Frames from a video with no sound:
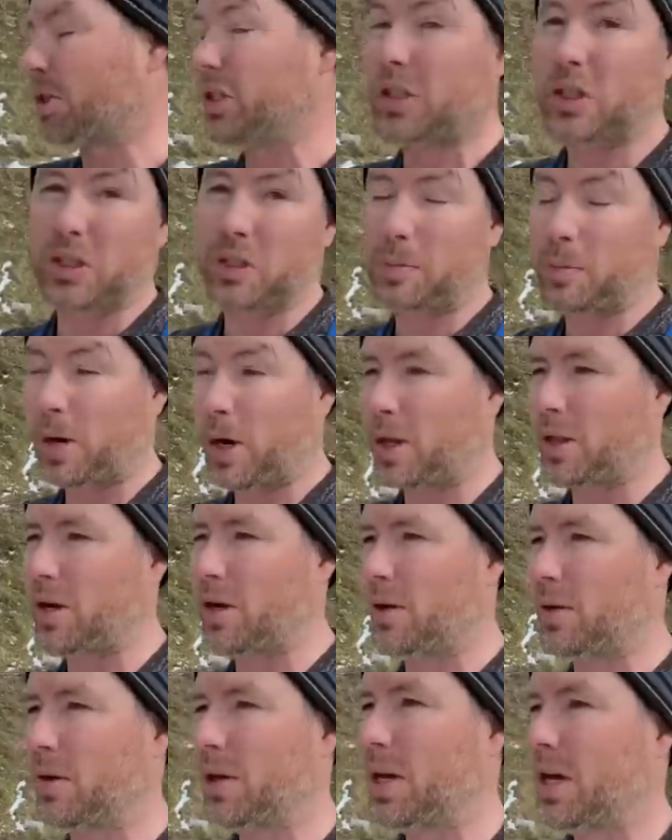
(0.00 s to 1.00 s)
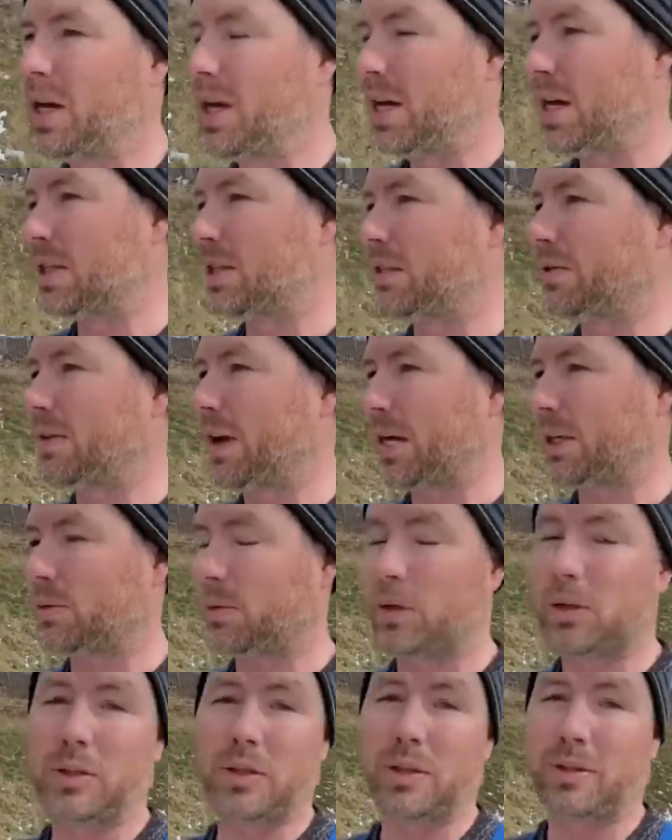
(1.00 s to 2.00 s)
just spray though is the fact
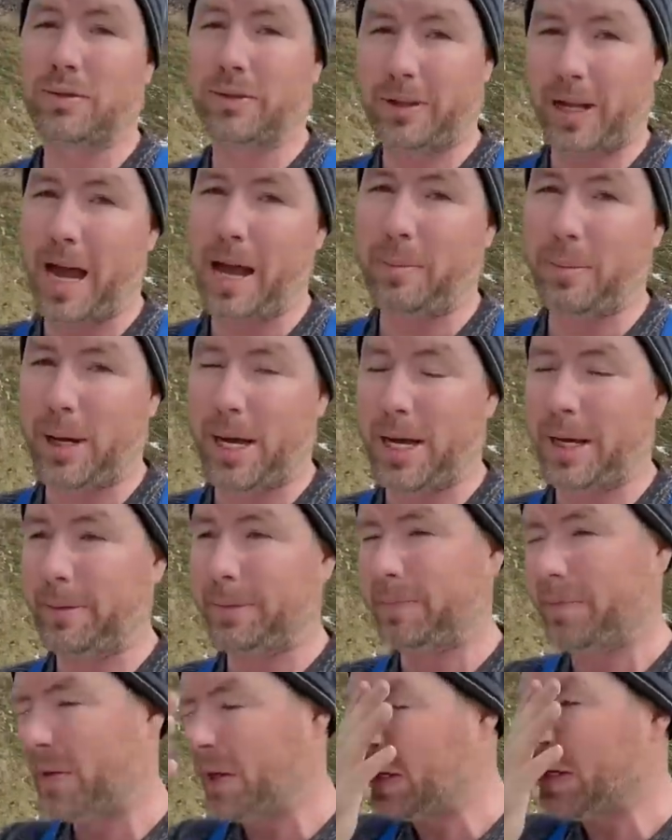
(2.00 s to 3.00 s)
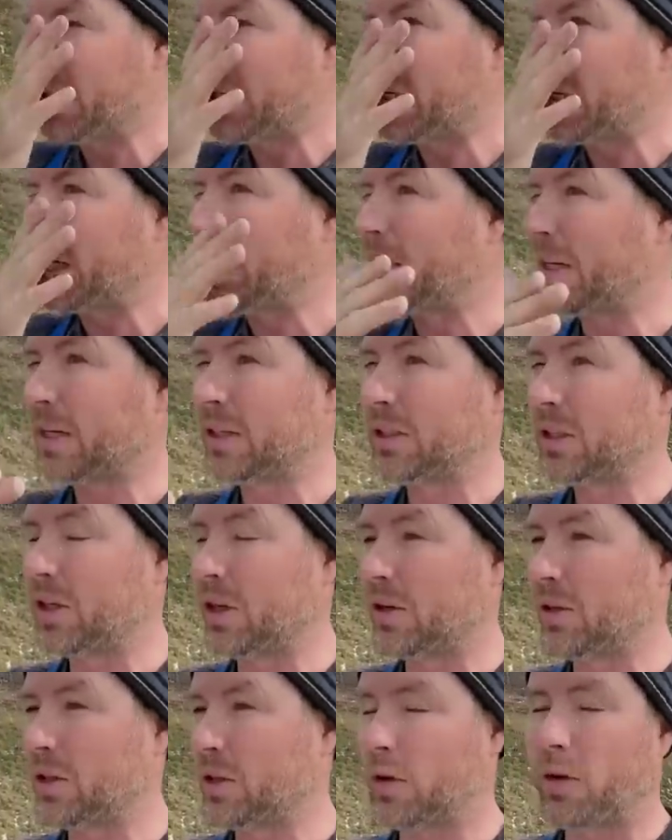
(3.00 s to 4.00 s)
we're using flat paint. Uh, you
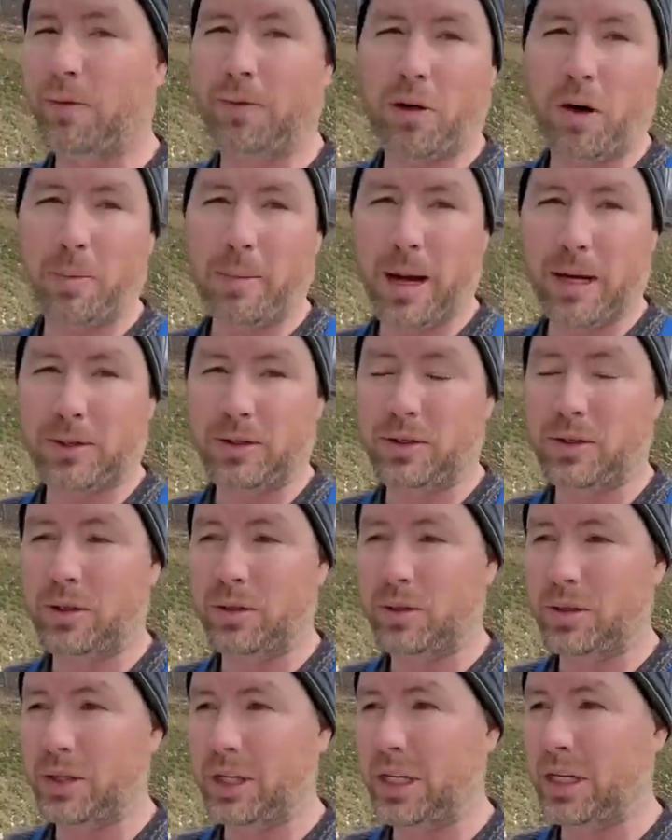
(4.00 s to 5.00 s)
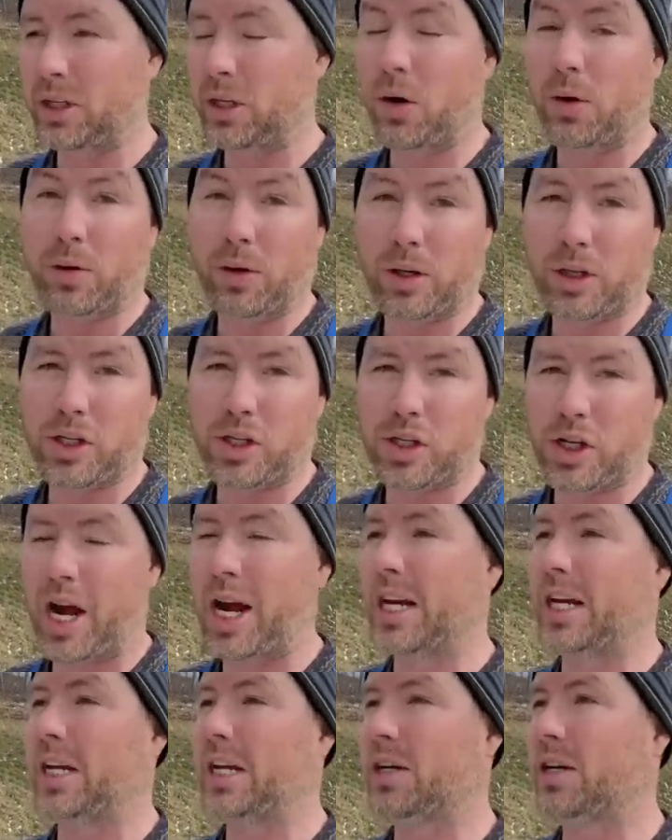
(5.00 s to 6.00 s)
know, these old farmhouses you see don't look
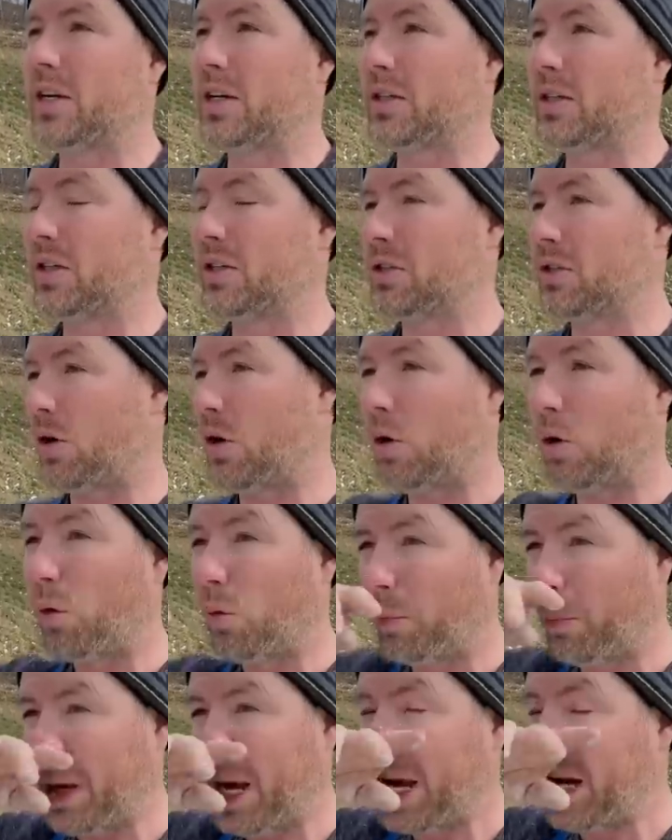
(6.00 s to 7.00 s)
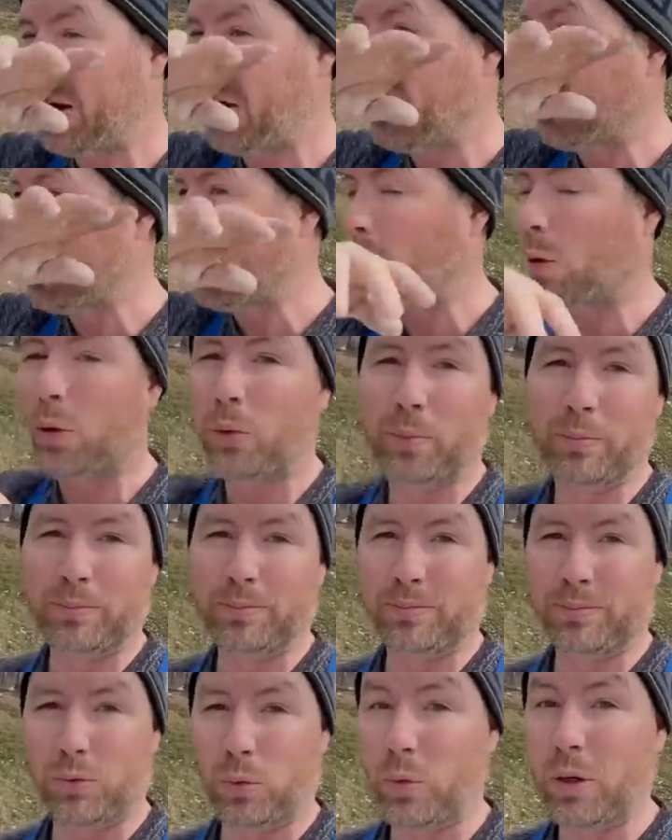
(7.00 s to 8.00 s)
shiny because it's old paint on old
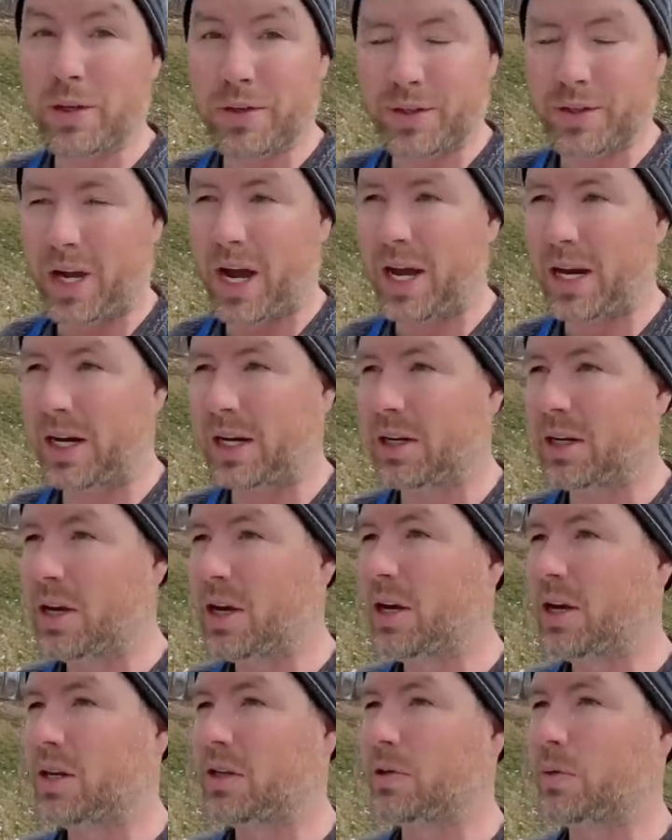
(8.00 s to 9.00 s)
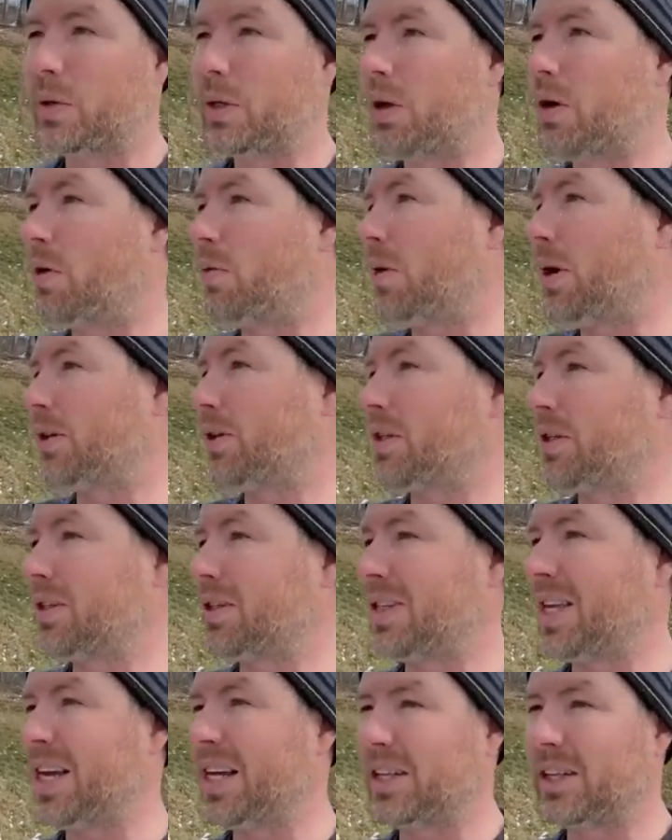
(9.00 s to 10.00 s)
wood siding. So we don't want this
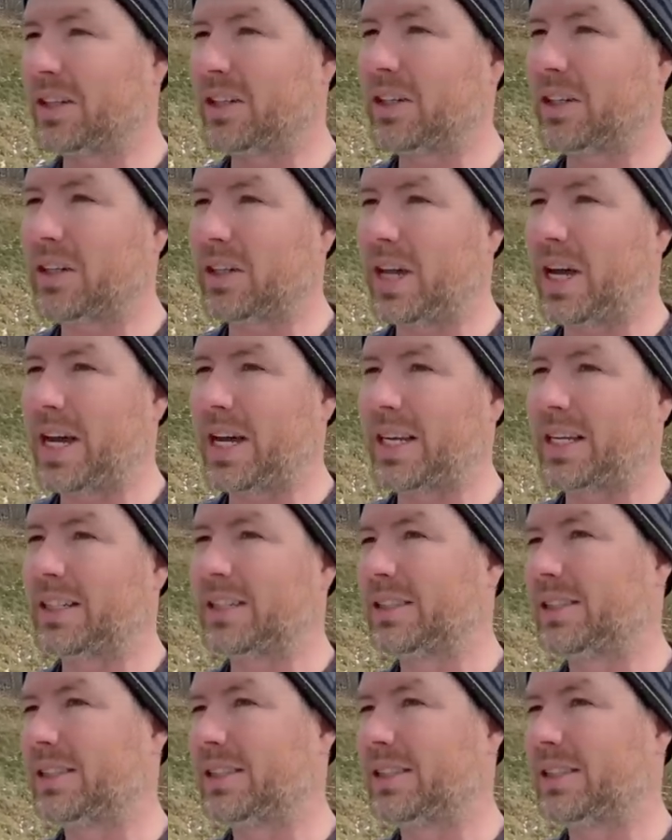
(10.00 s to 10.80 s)
thing to look like